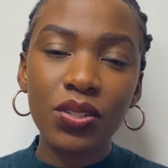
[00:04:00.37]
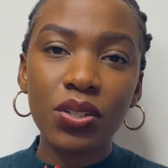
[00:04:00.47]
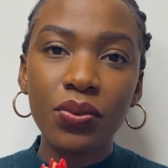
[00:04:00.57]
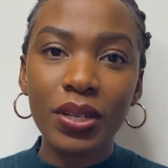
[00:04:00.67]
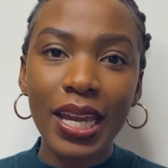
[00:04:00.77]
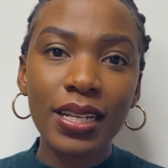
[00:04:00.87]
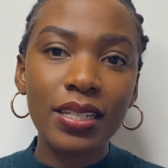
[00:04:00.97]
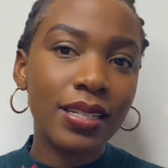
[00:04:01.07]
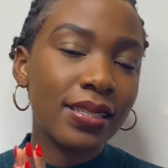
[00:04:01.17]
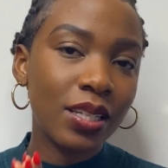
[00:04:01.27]
to
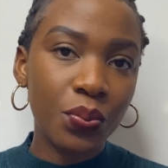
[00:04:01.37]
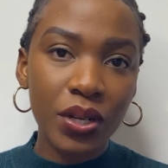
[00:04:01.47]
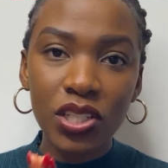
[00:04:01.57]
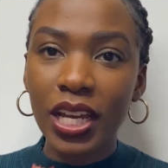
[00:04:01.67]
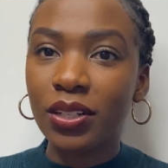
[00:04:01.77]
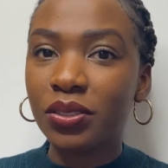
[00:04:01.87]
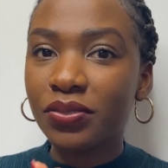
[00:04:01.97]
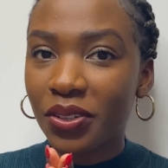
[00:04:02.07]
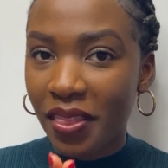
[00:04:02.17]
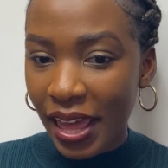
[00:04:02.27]
create a separate channel
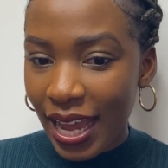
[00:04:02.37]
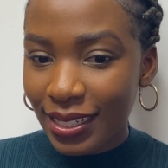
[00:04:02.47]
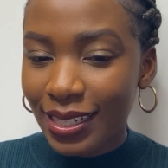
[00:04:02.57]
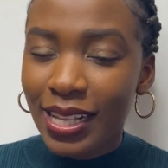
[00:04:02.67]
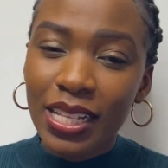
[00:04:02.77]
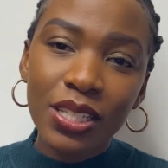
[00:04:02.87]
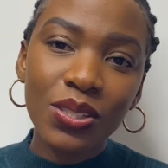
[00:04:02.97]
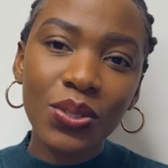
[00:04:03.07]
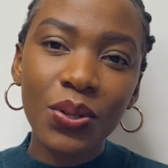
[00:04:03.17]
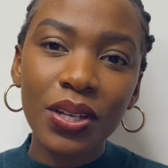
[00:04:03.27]
for that.
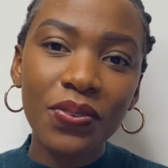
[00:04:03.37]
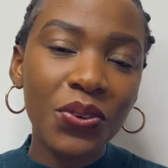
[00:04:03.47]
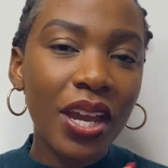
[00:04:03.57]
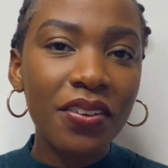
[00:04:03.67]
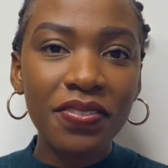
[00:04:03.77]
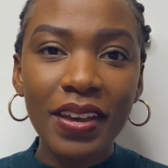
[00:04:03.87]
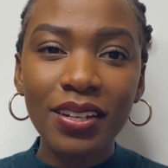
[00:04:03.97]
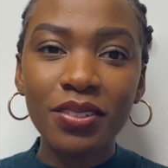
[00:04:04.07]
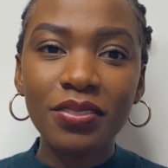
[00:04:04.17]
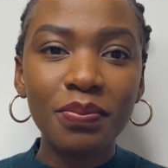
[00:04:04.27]
So if you're a
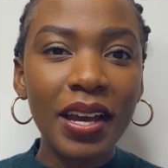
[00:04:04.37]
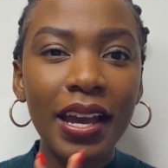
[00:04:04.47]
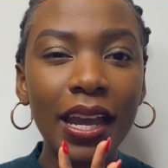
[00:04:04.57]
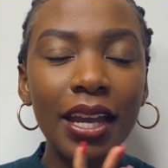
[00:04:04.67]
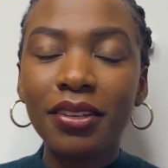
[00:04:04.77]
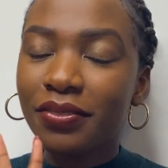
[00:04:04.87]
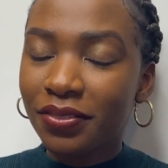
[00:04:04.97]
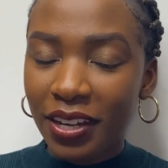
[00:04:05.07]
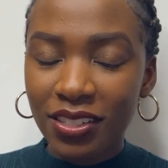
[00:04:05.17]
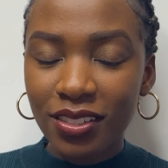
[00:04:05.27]
fan of my
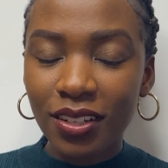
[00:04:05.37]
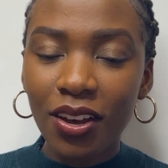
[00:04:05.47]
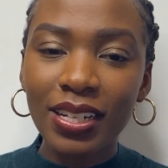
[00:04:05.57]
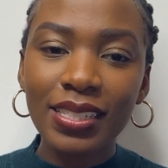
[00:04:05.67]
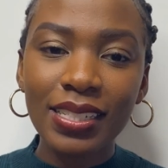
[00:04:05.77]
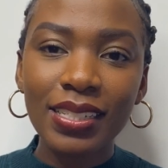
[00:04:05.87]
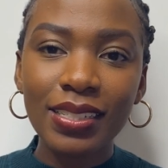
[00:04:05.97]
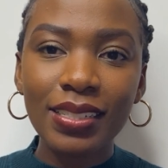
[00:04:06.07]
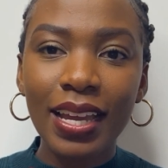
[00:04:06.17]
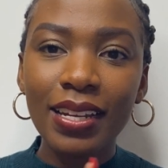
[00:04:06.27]
fashion
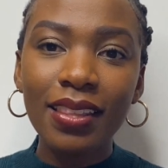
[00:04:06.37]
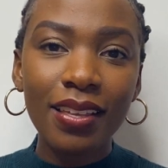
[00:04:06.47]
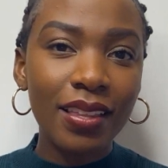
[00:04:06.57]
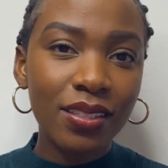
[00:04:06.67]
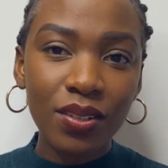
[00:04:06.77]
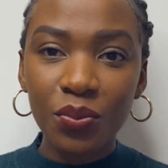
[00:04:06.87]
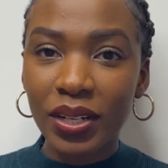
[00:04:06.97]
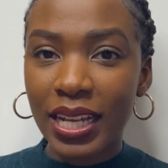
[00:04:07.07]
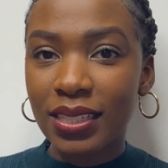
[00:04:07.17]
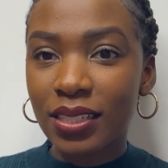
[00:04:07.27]
content, anything that's not
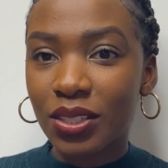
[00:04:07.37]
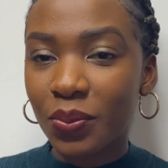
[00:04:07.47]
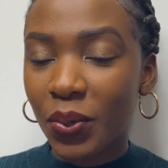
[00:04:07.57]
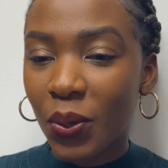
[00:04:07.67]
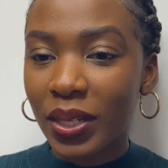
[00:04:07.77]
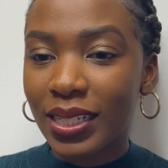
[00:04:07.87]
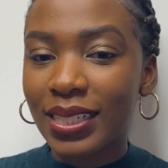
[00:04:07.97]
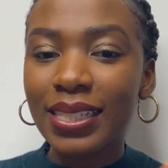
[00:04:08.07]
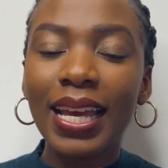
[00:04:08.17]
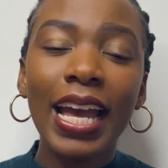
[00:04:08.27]
related to
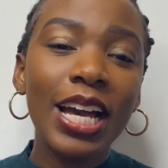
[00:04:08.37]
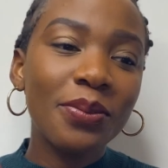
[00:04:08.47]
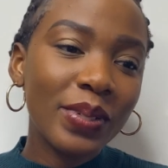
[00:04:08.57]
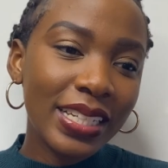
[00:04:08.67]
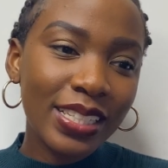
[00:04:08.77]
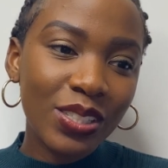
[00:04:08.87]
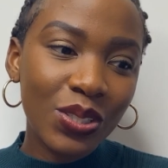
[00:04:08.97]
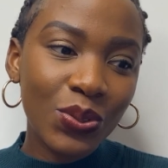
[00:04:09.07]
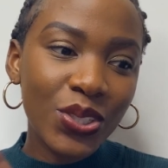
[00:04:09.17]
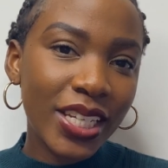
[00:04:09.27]
Poland, please
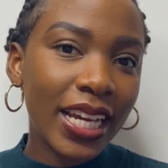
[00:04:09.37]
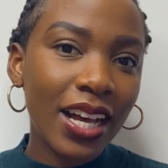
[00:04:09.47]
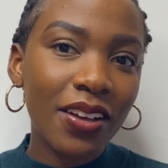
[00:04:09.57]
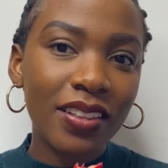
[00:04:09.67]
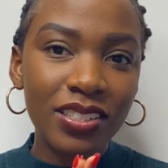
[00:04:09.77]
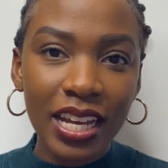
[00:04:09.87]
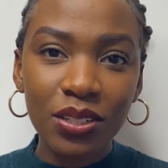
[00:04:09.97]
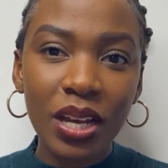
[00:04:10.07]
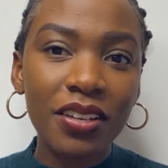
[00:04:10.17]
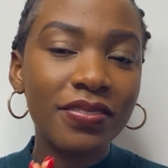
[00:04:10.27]
do check out the
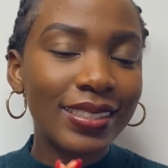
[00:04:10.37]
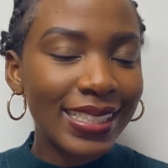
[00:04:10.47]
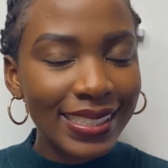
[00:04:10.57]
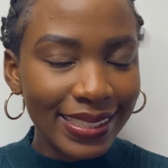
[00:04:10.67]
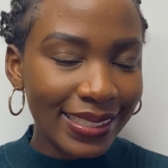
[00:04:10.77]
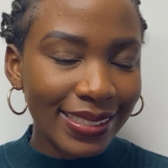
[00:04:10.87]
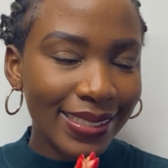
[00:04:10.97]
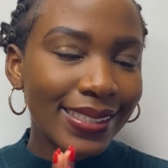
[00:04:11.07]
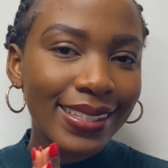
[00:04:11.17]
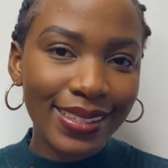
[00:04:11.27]
channel. I've linked
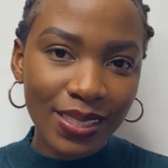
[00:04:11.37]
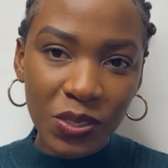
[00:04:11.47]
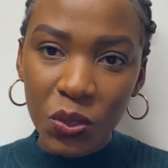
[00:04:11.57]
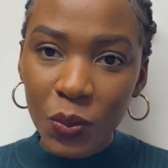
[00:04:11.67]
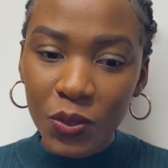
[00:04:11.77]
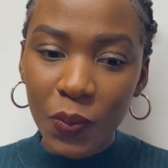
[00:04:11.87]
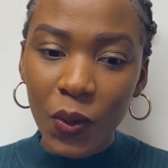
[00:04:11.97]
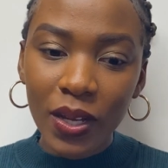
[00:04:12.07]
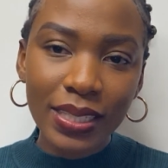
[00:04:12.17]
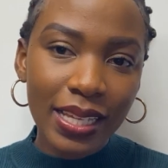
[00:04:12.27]
it in the description
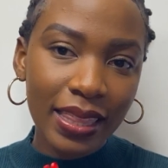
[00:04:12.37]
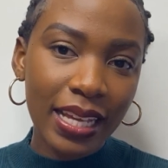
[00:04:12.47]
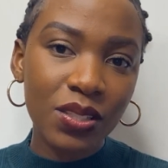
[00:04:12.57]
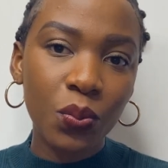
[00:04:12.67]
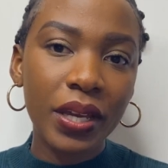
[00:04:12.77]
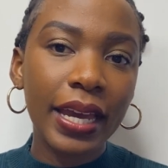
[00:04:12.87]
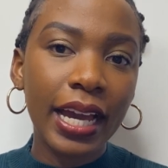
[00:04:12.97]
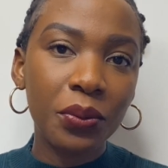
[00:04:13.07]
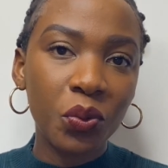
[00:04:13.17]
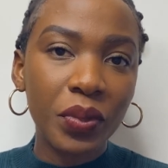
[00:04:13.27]
box, and that's where
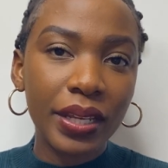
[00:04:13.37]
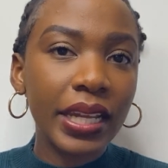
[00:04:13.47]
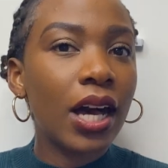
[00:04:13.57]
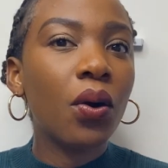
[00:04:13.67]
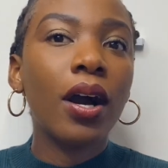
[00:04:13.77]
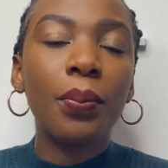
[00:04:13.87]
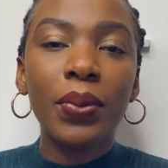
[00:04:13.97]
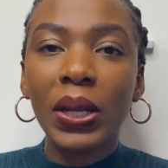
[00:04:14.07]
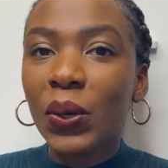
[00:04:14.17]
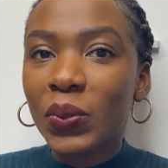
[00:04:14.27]
I will be now
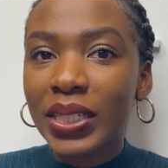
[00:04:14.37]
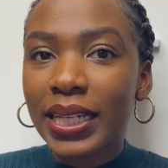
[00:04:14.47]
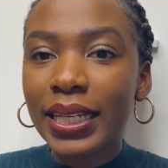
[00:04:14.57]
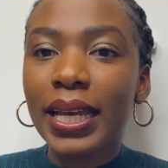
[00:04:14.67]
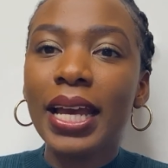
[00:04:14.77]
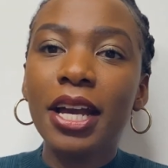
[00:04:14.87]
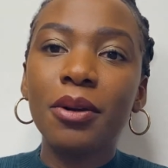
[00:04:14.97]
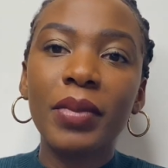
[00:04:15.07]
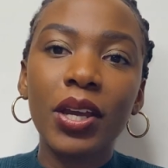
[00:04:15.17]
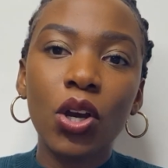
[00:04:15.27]
uploading
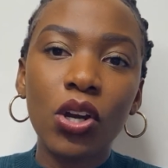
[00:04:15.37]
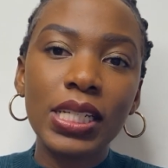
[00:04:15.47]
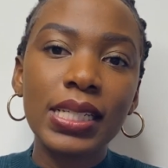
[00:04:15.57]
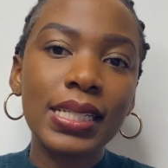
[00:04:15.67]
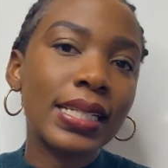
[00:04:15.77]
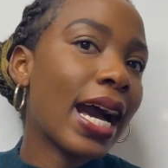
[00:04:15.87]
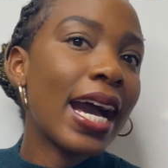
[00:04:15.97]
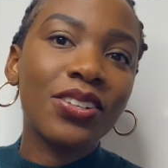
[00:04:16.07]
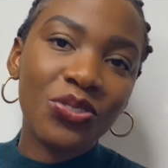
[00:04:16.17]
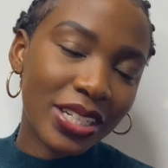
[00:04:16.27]
my content
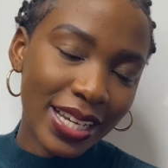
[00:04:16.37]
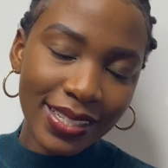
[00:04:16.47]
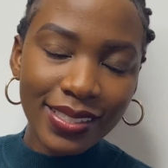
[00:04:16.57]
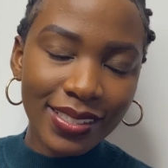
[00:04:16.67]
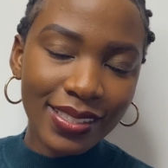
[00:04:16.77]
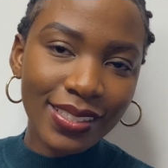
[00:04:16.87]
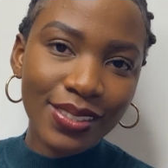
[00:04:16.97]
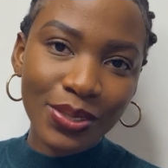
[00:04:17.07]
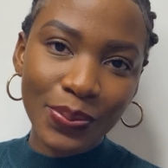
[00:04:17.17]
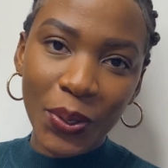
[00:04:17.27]
unrelated
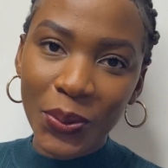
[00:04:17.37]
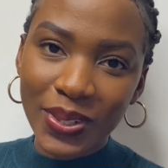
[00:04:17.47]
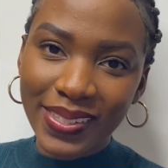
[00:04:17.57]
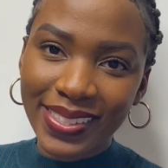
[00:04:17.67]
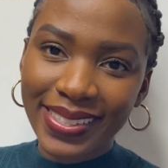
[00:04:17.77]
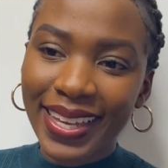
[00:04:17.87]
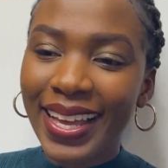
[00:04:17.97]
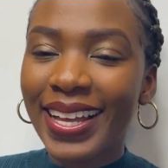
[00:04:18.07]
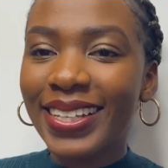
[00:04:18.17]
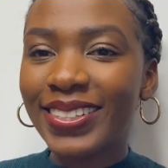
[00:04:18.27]
to Poland.
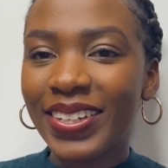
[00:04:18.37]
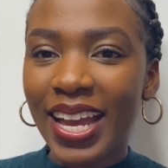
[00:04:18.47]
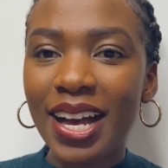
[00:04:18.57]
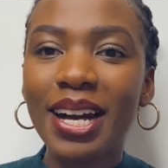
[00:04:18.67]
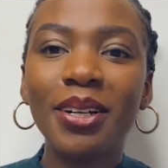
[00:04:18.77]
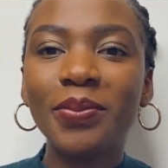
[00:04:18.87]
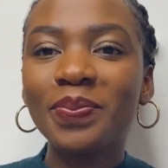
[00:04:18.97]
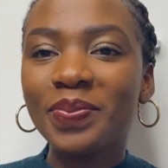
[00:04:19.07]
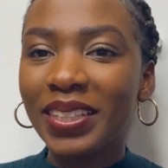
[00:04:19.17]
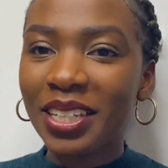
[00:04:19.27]
So yeah,
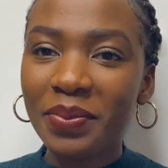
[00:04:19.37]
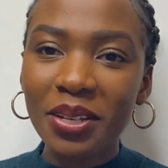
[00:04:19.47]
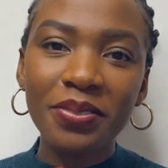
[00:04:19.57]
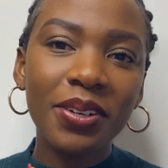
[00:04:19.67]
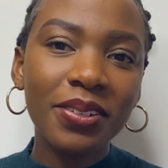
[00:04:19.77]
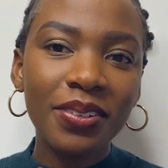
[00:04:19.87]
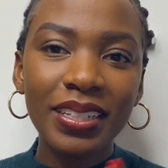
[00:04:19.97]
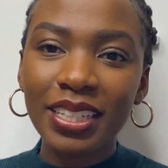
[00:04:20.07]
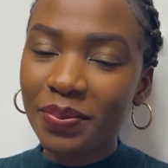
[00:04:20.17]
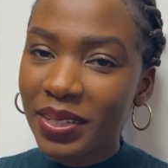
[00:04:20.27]
give me a follow,
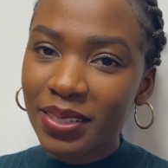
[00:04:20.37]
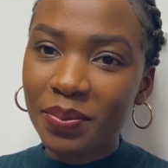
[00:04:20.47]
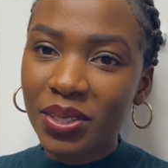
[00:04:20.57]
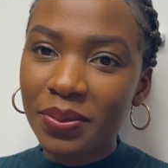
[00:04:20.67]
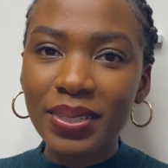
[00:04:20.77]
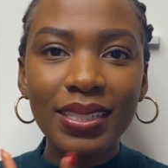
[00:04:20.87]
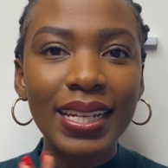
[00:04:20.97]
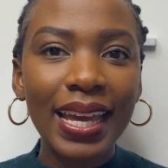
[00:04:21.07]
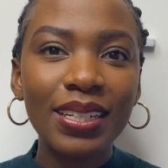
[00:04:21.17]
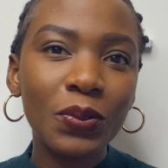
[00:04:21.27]
give me a subscription,
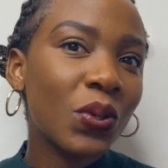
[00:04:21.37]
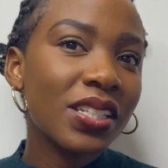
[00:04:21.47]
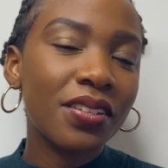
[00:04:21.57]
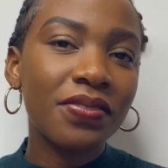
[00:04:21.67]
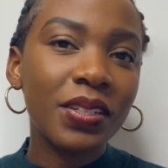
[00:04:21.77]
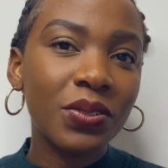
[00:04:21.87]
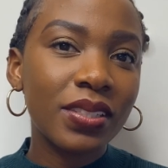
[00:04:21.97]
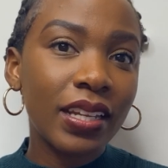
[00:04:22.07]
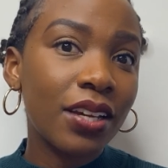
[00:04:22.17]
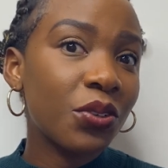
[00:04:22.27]
and watch the videos
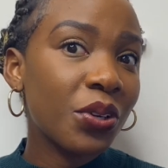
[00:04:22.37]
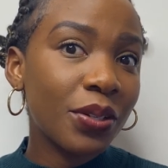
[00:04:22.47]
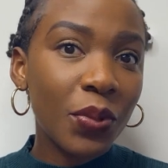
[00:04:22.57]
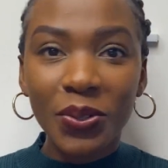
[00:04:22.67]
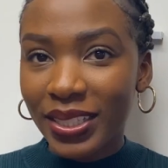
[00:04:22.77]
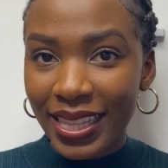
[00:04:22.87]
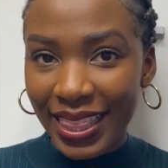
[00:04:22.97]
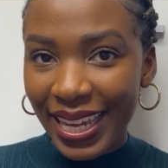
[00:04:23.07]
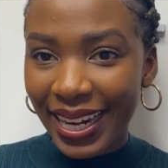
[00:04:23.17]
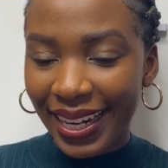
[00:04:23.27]
that I've already posted
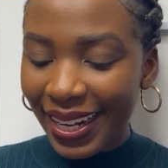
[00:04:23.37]
there.